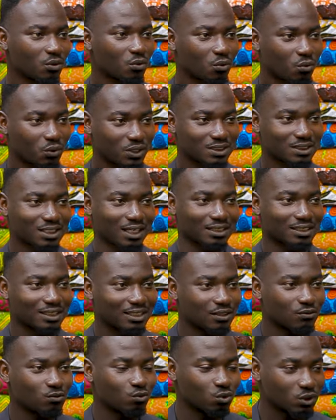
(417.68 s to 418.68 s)
which can
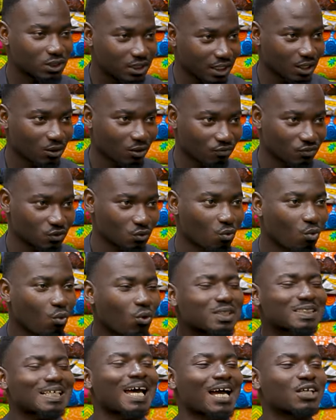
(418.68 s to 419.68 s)
take good care of you.
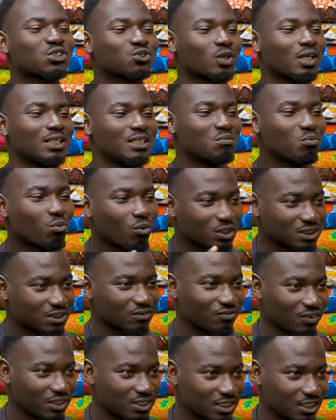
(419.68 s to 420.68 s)
What actually
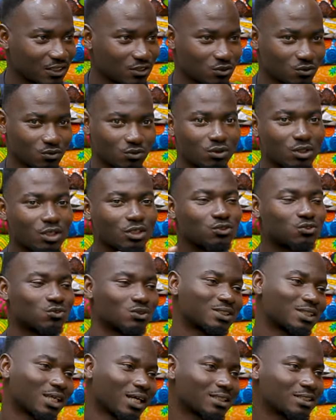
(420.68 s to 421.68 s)
motivated you to
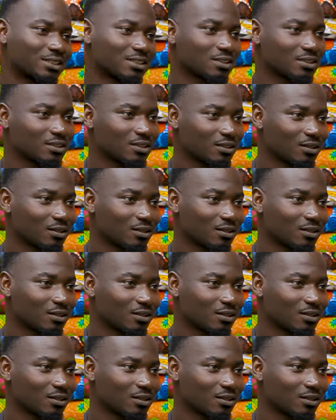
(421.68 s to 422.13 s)
start?